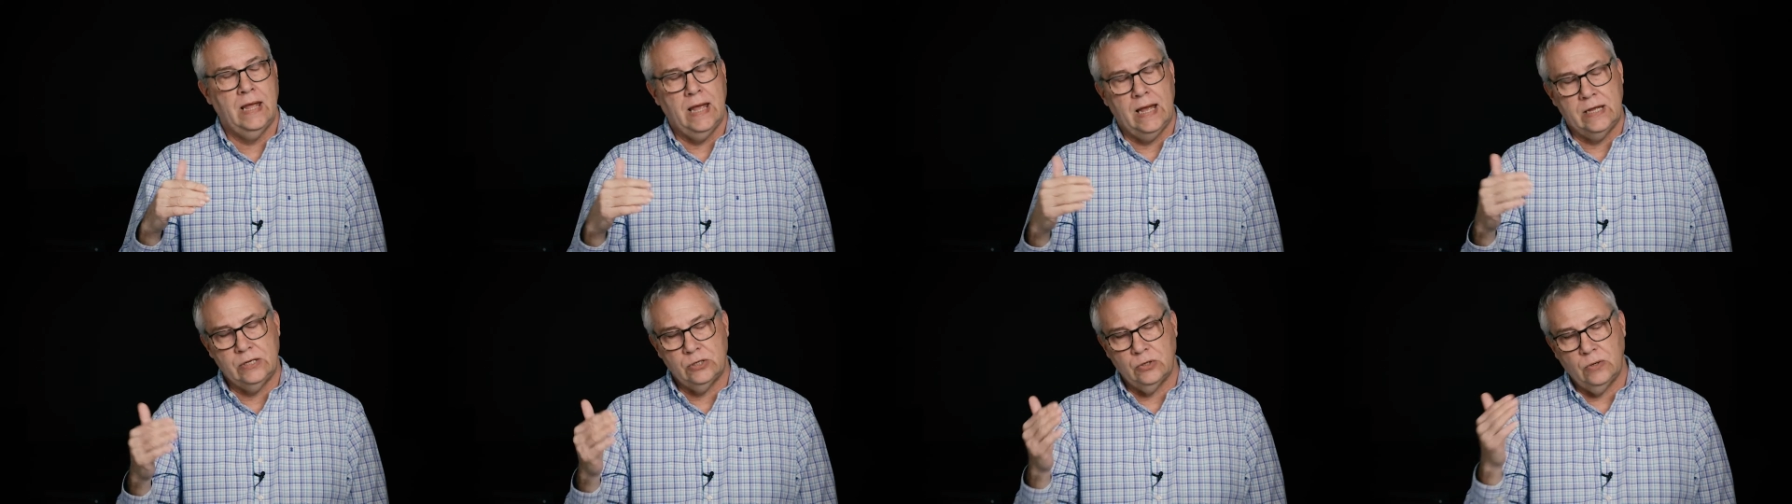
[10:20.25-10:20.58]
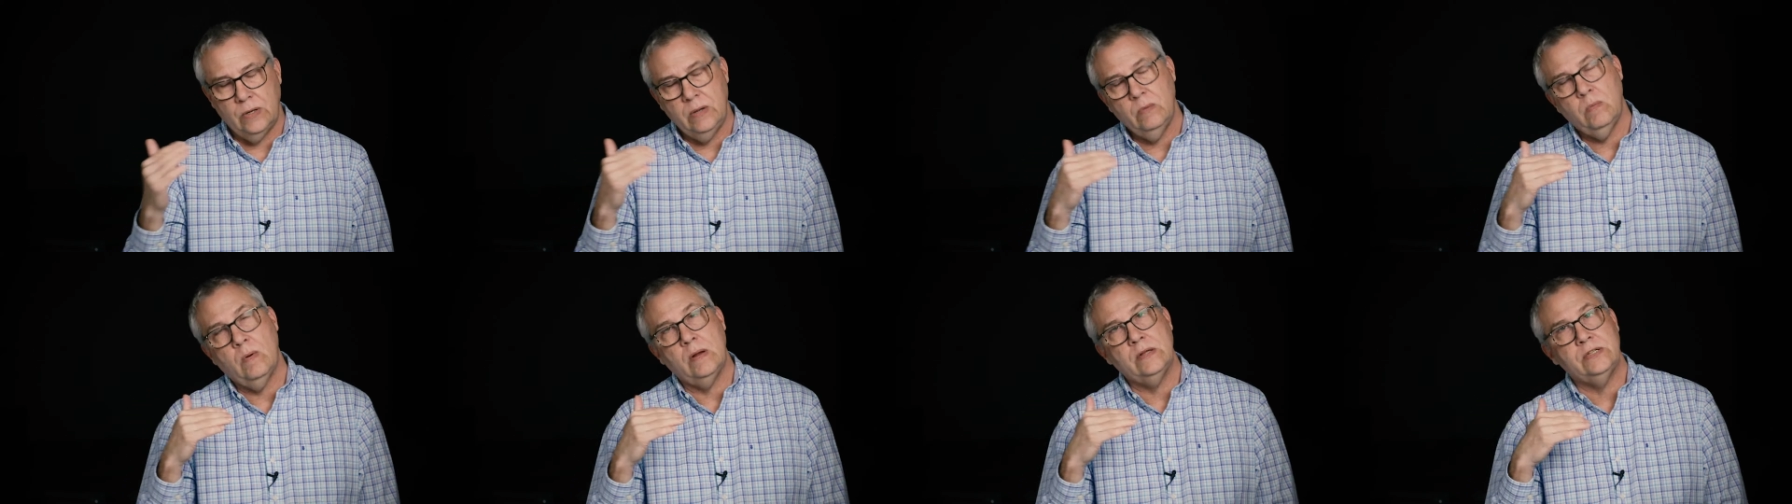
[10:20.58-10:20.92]
And so
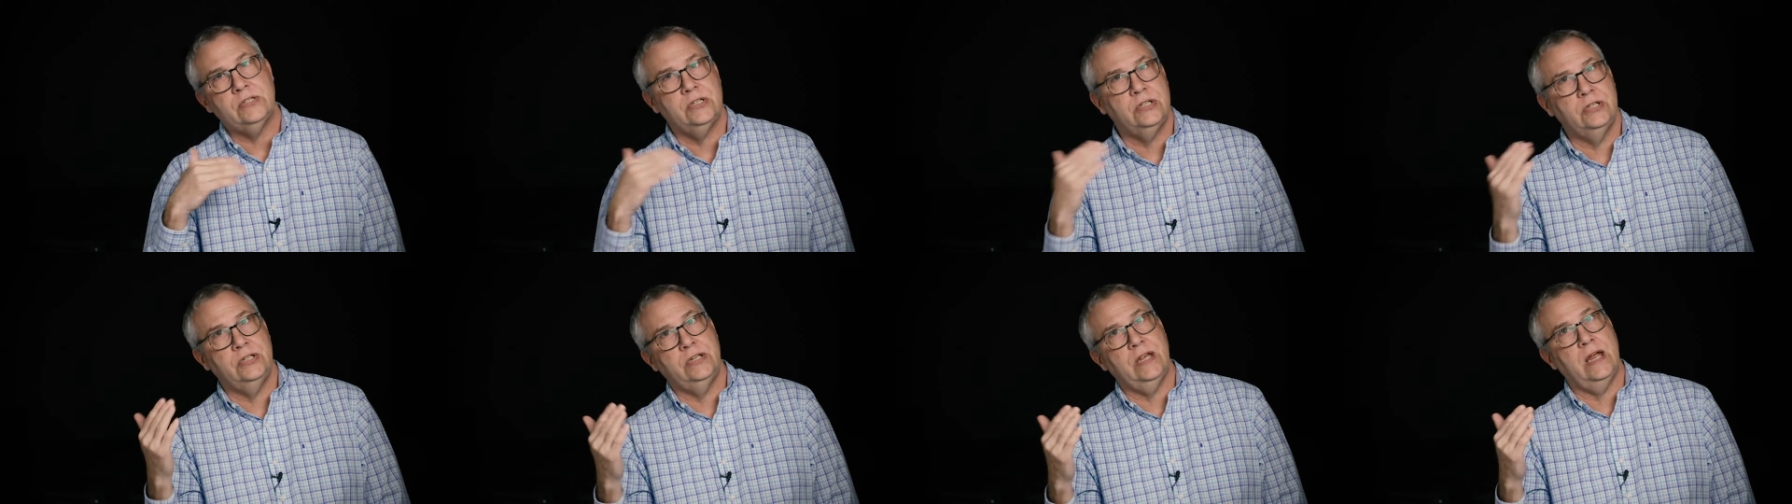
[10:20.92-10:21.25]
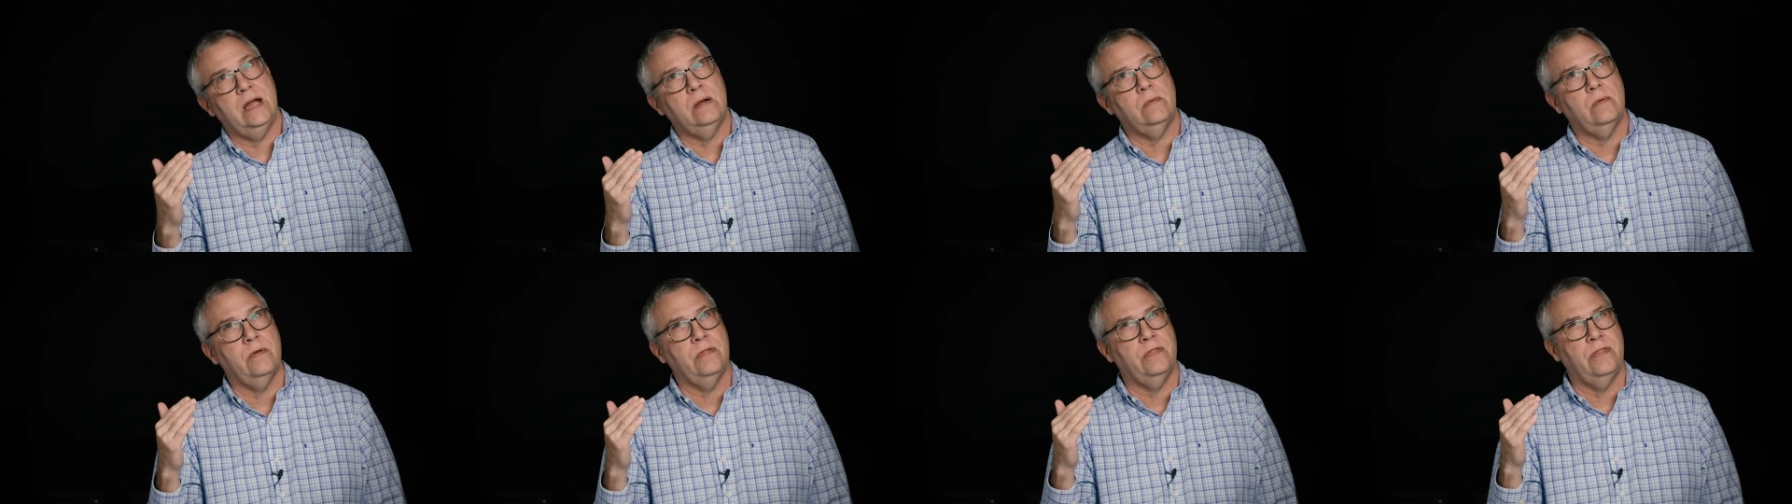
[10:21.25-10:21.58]
he wants to
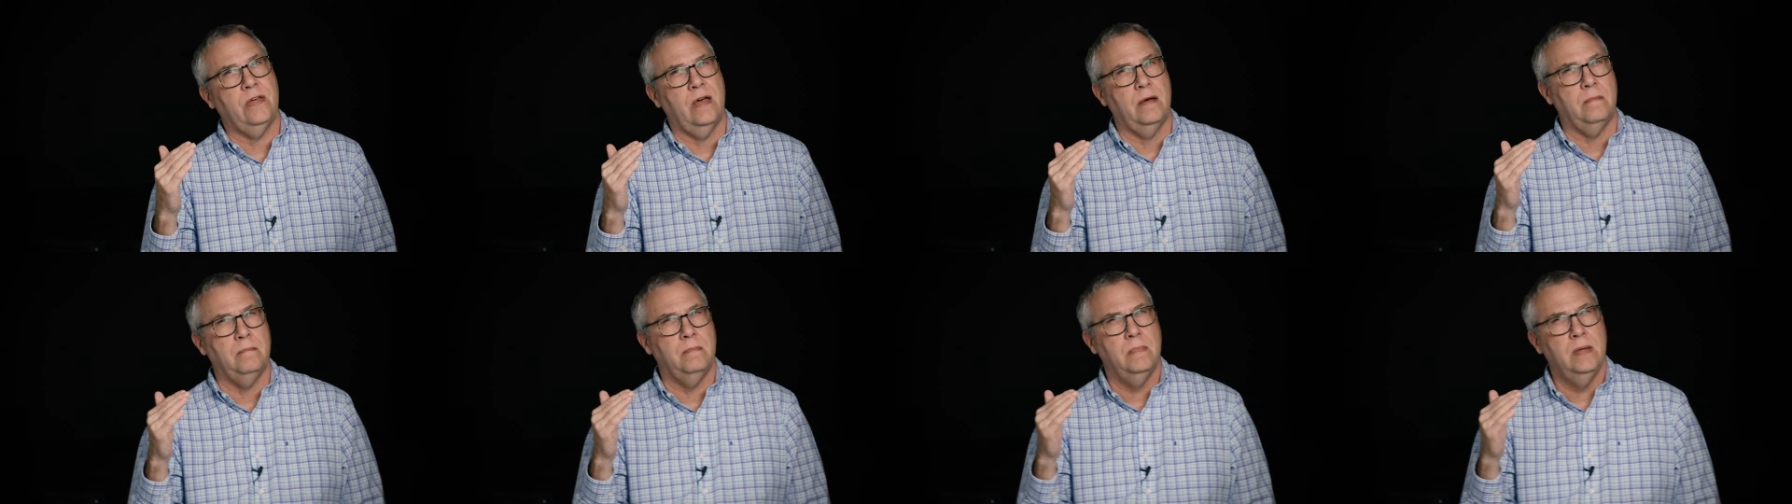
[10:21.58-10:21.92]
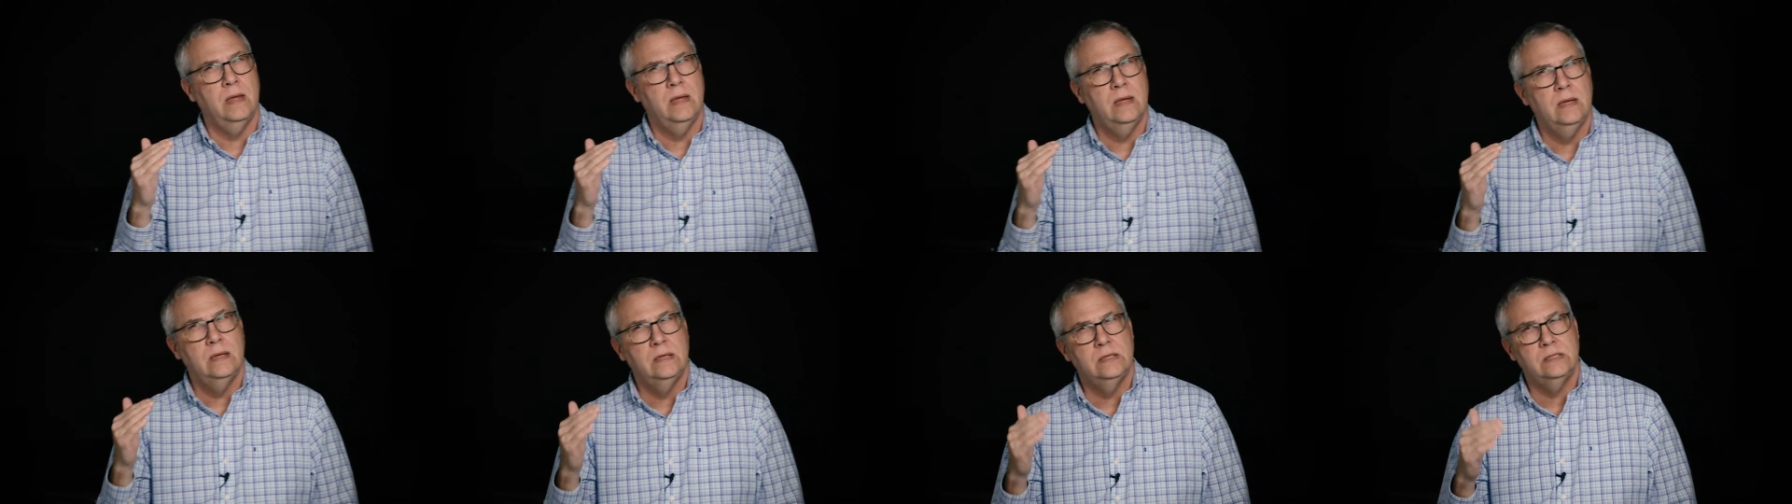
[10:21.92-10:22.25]
share with them
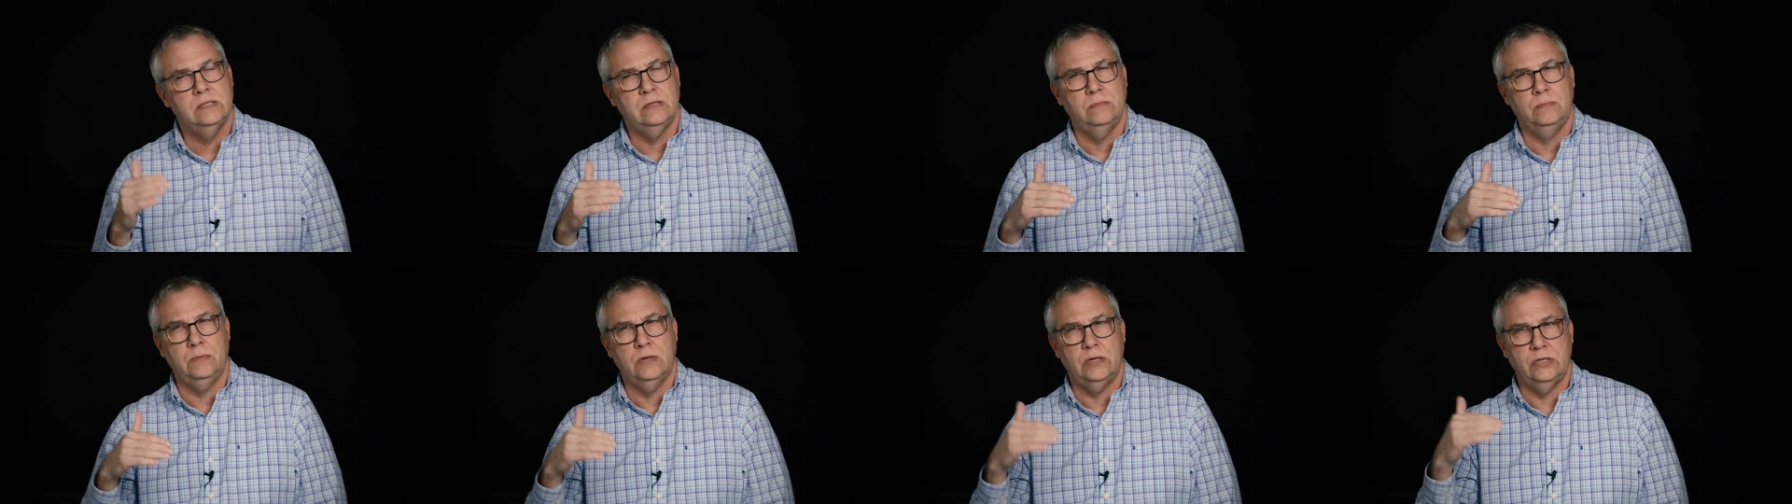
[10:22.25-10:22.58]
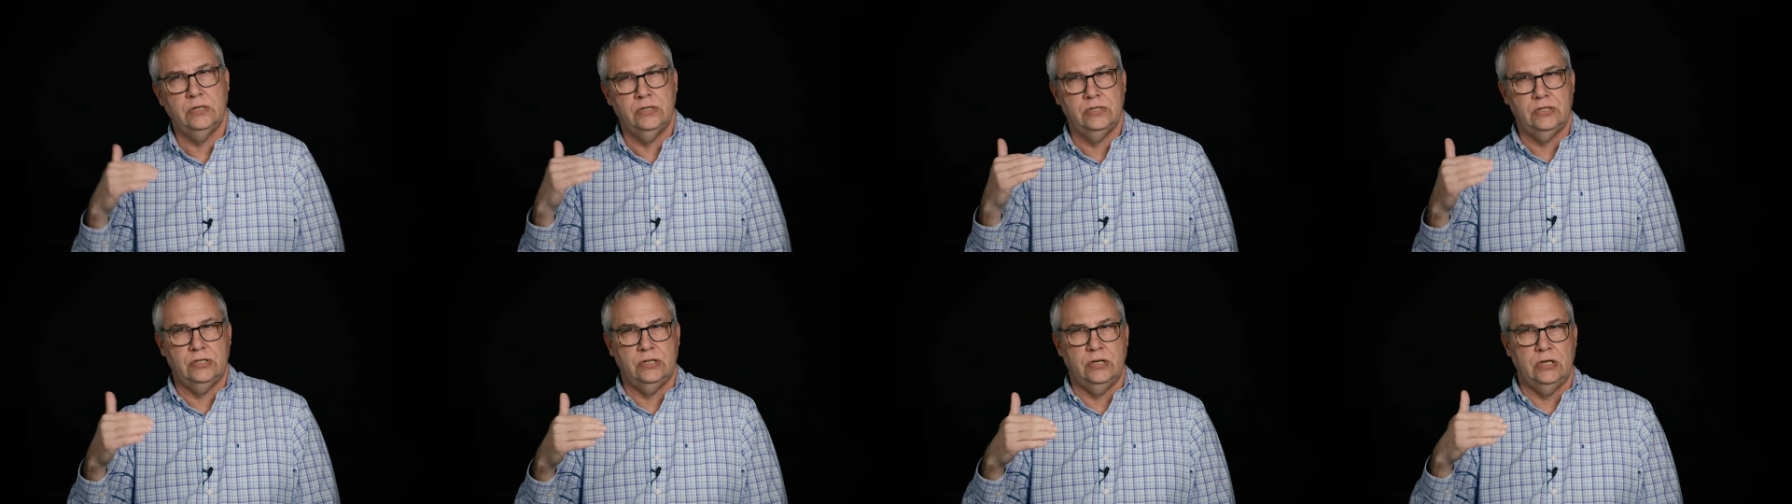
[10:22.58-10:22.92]
some
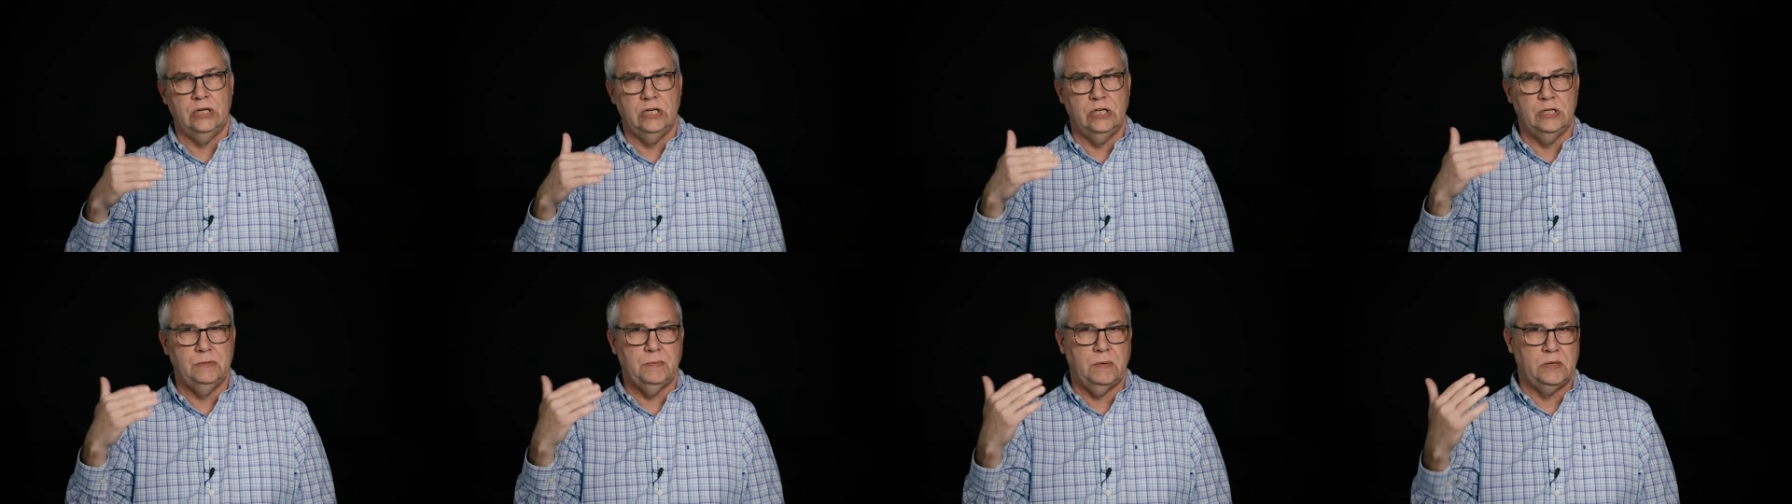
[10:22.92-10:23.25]
concerns,